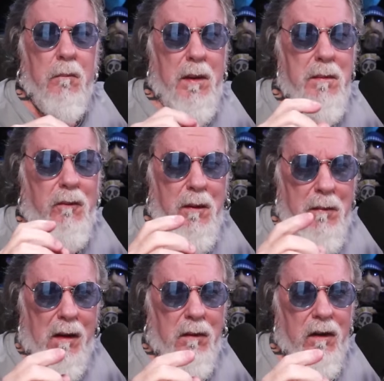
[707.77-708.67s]
People
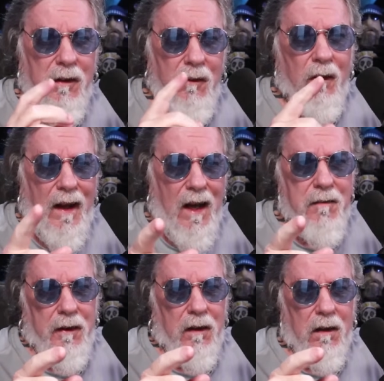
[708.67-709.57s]
remember you
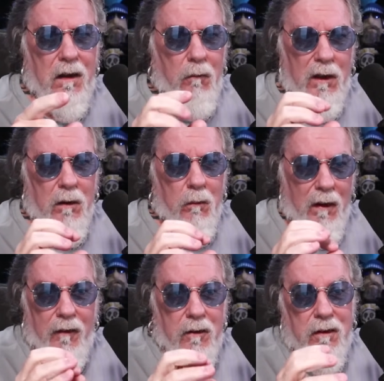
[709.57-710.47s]
laughing when one
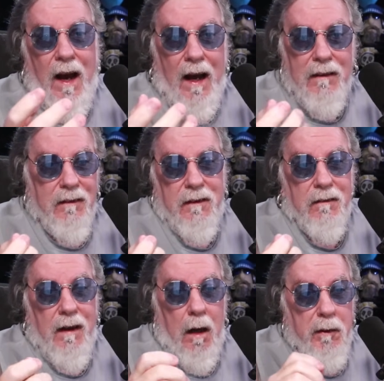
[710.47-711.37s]
of those guys that
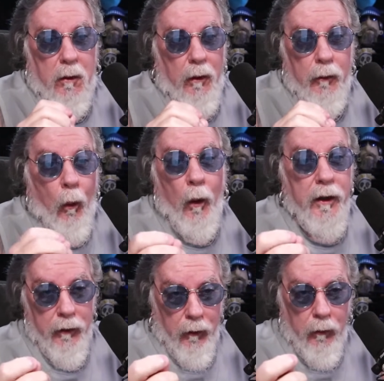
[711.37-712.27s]
just happened to annoy
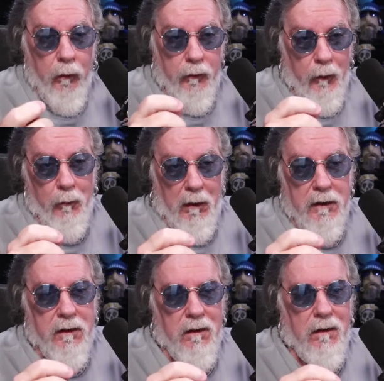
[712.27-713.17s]
you too
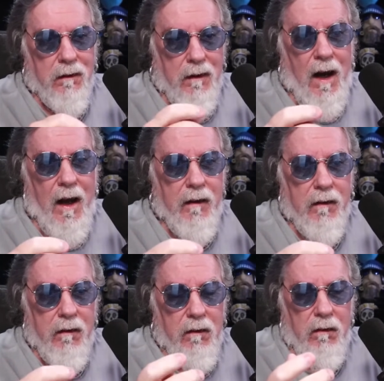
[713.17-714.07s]
much died.
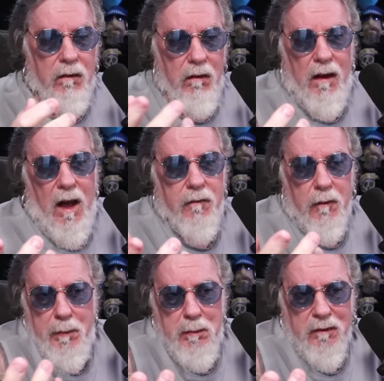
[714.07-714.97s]
You laughed.
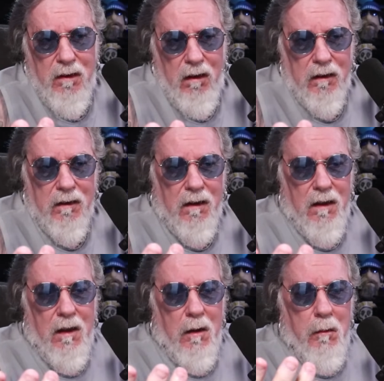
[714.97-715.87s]
People saw it.
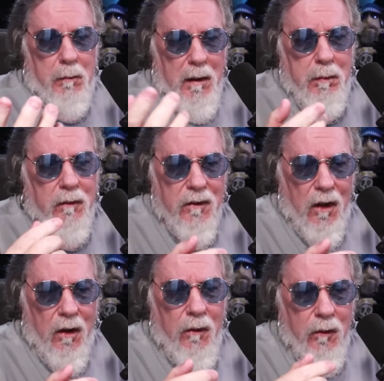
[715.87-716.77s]
People
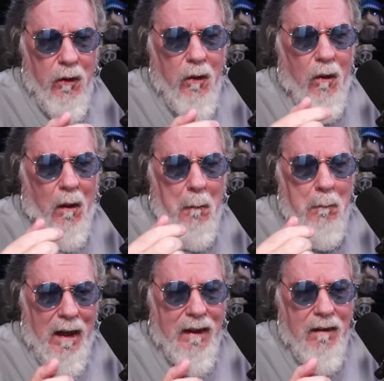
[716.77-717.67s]
know you are
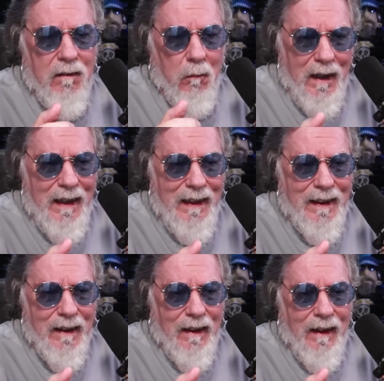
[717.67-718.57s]
buddies
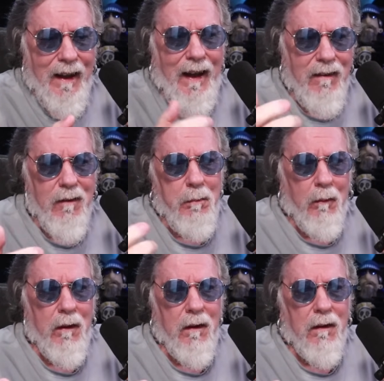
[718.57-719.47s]
with and
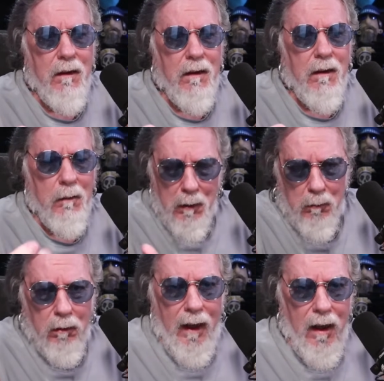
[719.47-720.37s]
support the
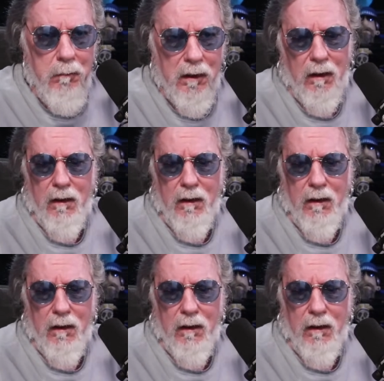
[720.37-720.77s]
mobile gambler.